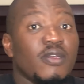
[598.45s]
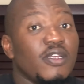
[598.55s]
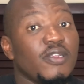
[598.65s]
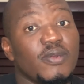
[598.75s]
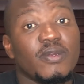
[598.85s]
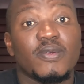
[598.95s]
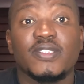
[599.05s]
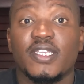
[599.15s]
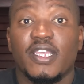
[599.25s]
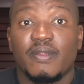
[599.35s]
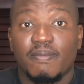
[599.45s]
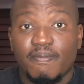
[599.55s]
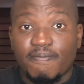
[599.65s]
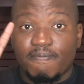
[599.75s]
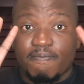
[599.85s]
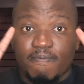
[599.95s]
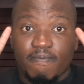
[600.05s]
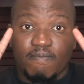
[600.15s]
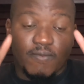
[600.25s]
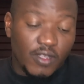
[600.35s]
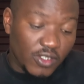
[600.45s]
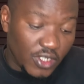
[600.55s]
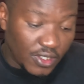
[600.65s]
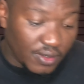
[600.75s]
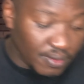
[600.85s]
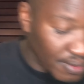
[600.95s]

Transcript: Anyway, once again, cheers.